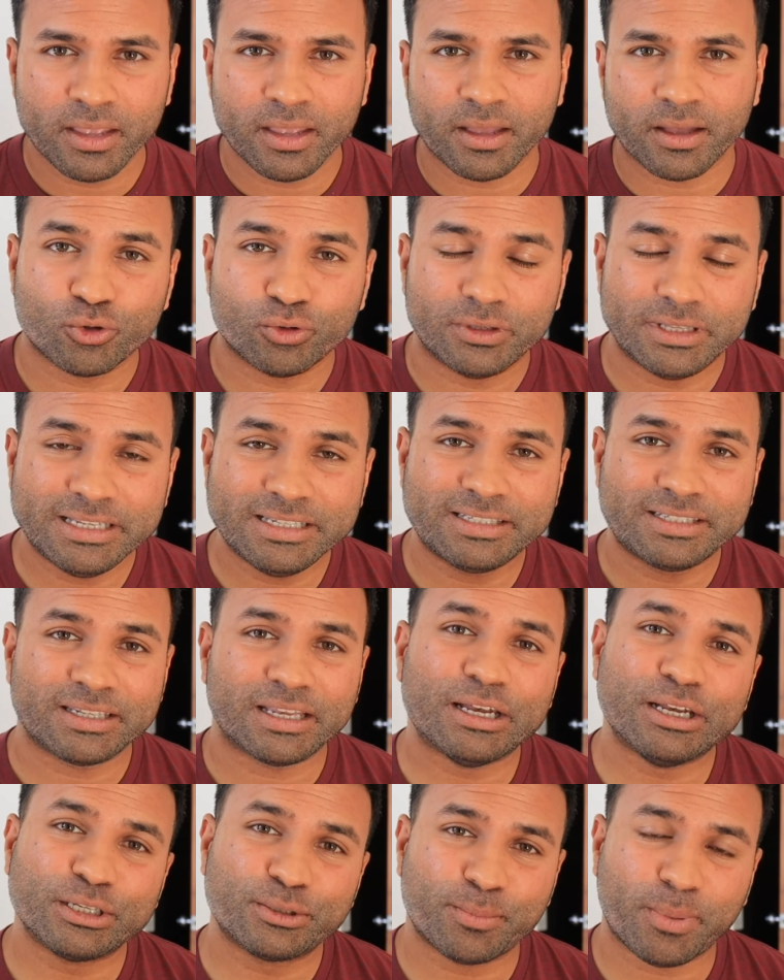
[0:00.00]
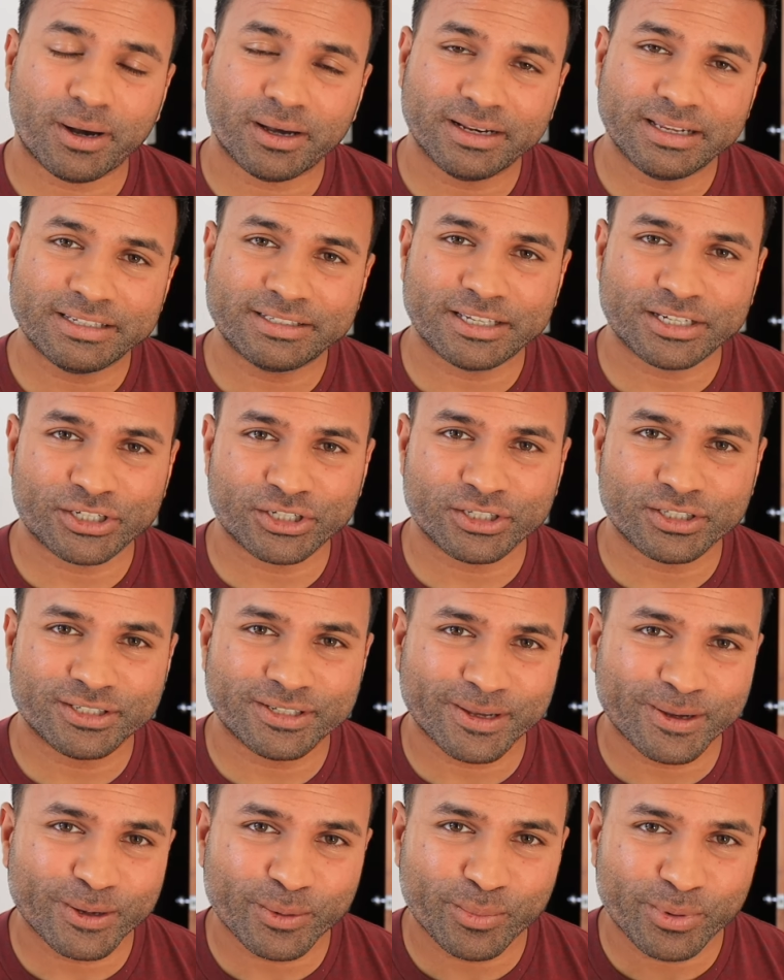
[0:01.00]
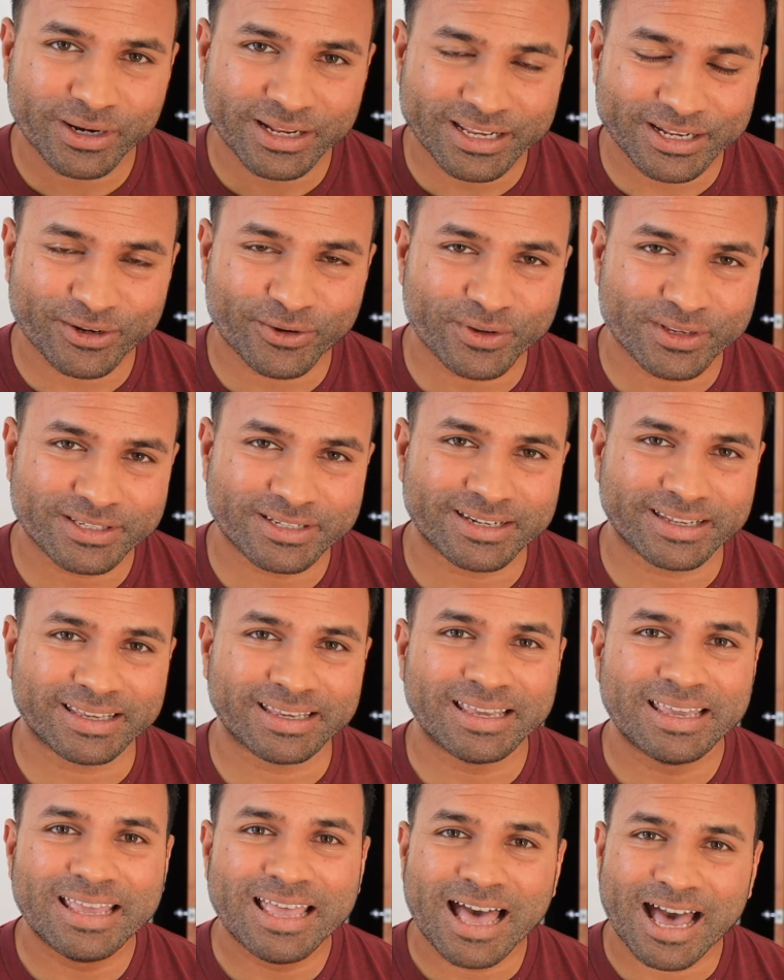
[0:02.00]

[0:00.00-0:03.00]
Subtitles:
So these sparring sessions are pretty interesting.